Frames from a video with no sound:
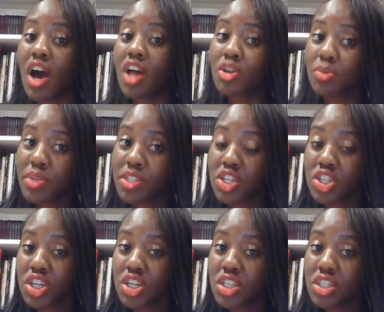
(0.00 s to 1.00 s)
other
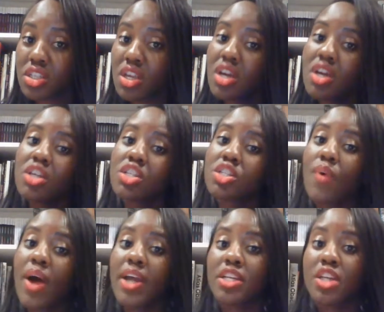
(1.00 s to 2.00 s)
positions, so
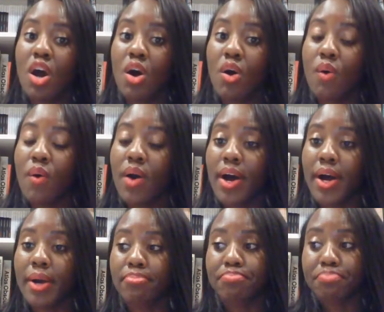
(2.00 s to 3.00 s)
I
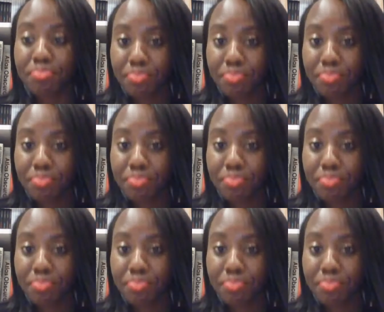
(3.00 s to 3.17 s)
know